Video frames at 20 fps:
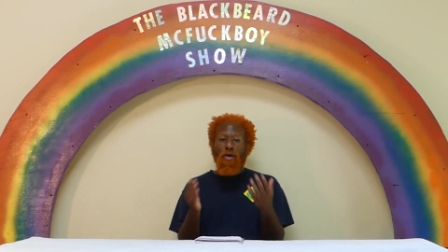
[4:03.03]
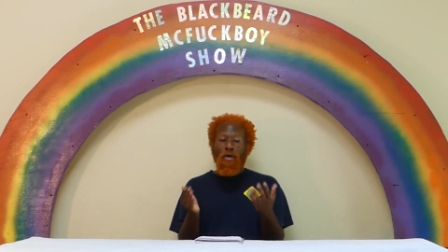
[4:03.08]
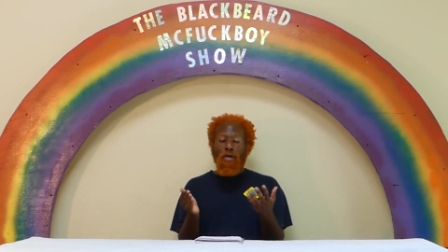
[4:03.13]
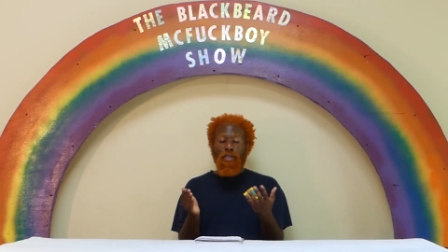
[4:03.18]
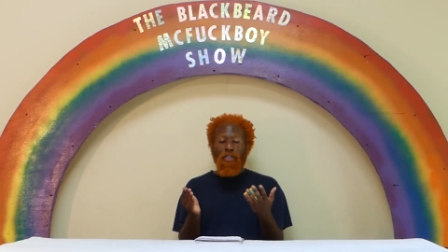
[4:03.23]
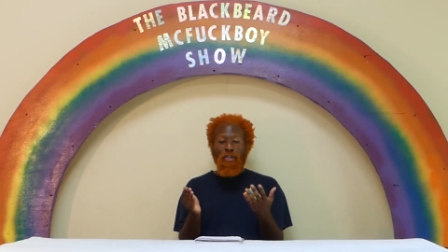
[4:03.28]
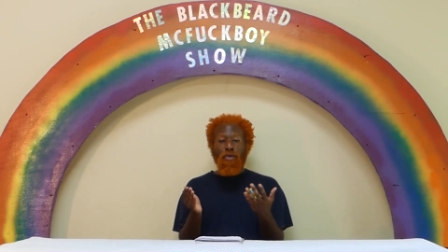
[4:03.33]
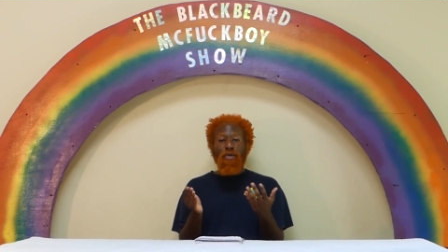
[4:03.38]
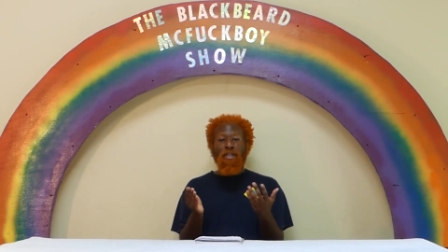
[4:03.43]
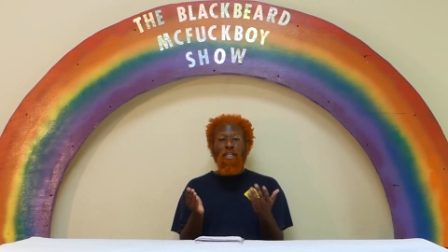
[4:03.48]

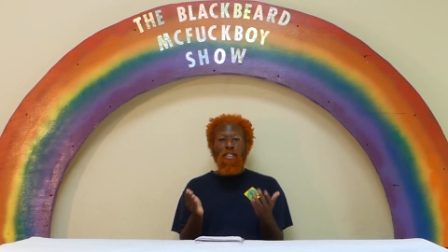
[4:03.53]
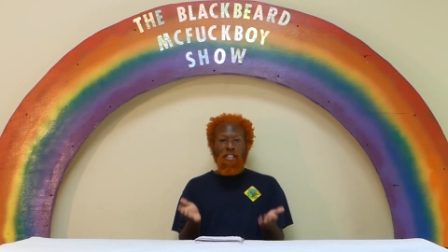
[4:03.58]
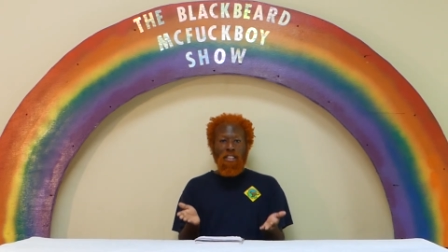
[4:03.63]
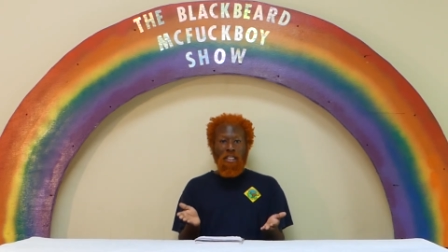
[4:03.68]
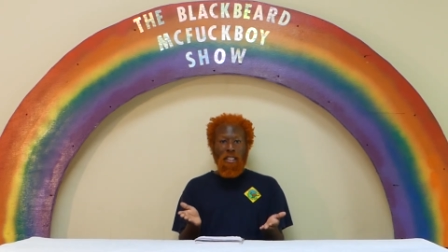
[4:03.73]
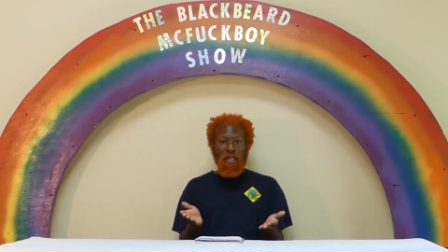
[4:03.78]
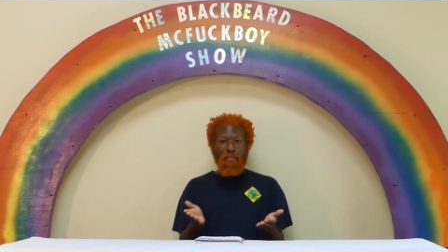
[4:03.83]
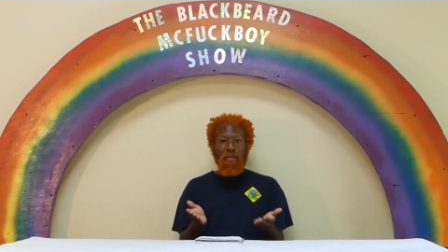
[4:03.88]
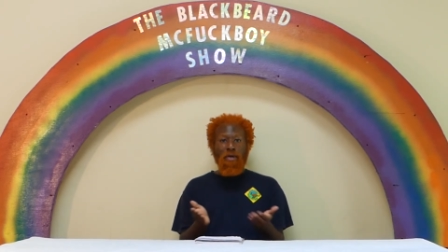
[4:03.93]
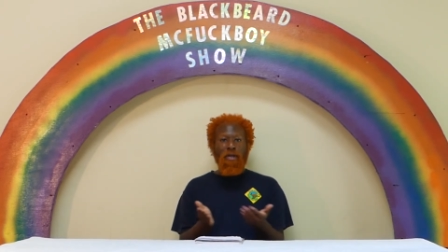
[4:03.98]
although he
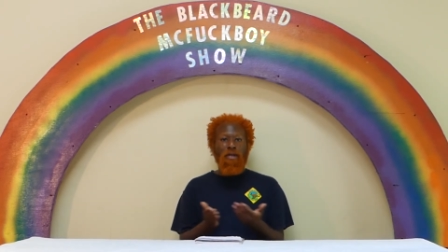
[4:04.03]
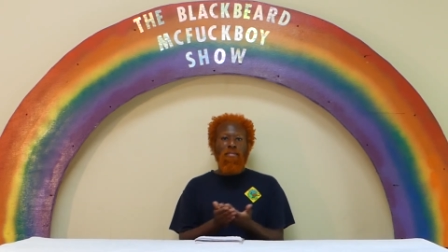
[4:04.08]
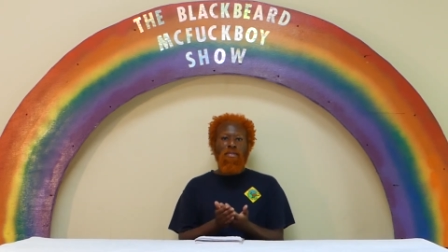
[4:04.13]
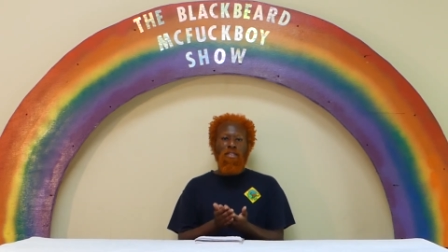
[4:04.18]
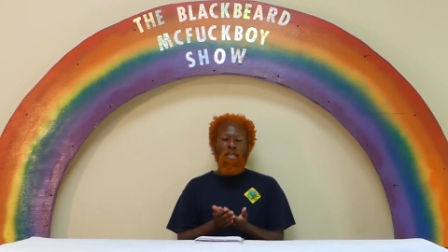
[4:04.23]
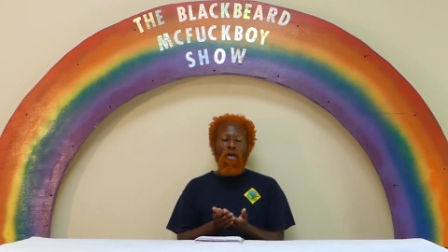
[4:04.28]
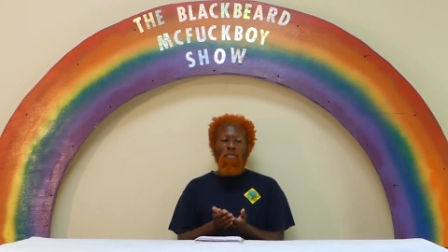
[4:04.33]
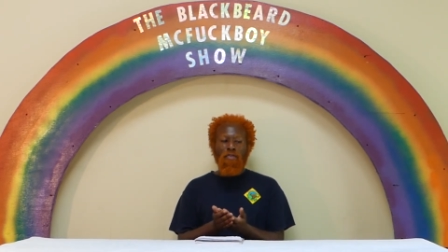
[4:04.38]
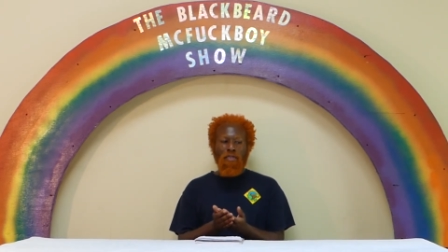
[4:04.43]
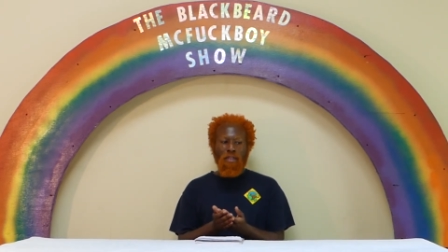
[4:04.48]
did put
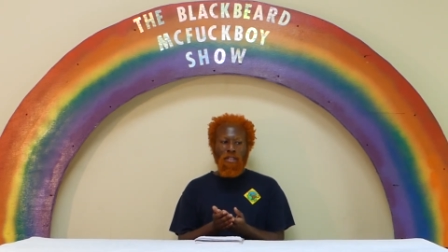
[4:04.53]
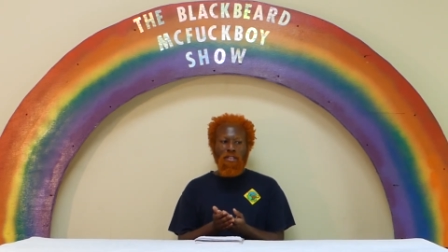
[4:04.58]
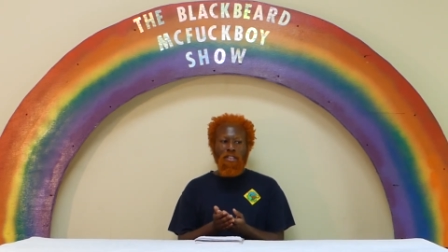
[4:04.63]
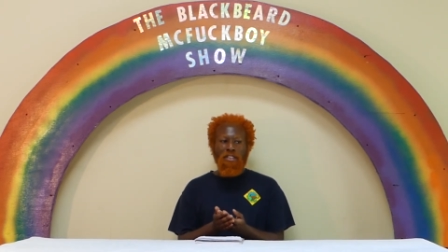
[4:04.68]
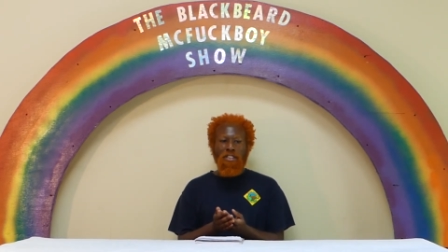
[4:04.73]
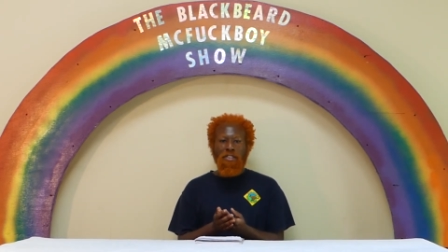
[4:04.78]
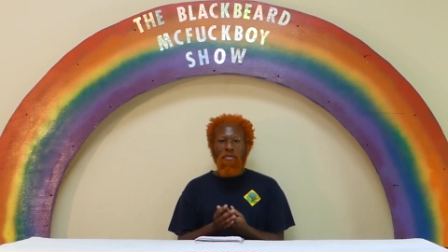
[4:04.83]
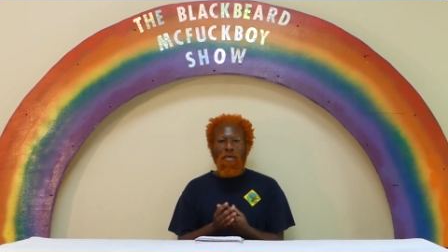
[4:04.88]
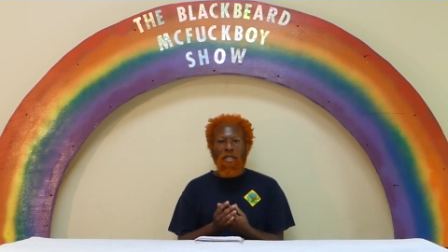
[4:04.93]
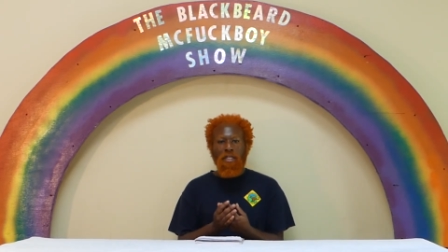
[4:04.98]
himself in the
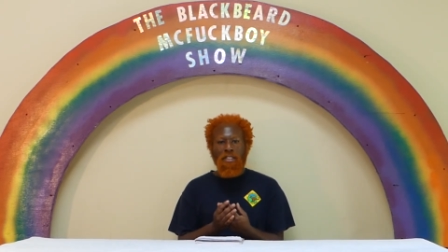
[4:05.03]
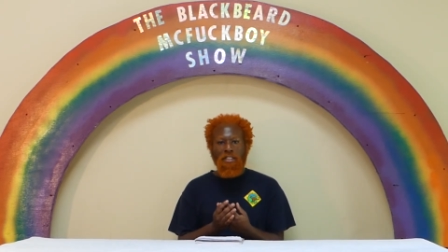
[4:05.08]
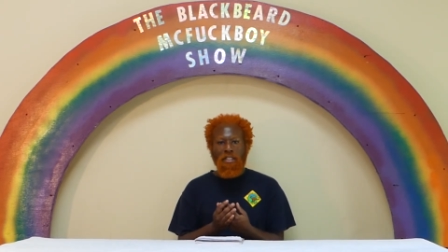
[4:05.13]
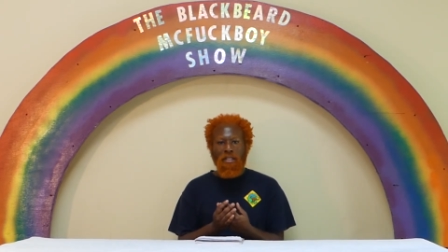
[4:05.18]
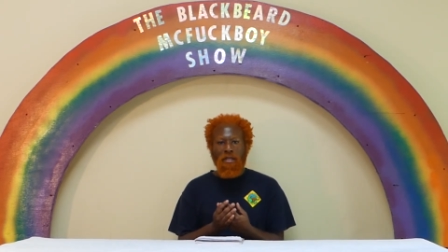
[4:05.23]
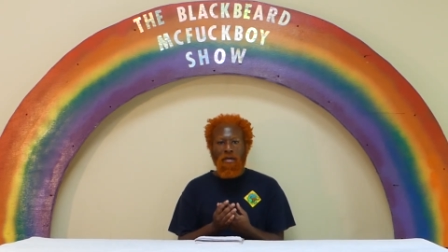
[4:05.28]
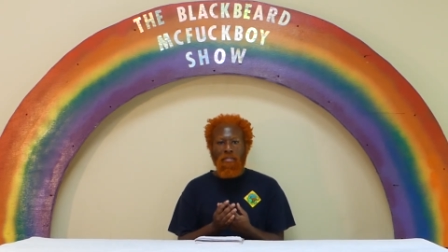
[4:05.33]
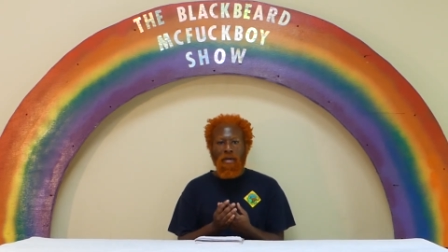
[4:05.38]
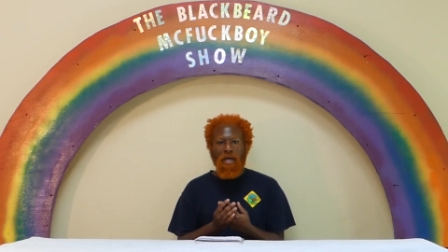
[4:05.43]
situation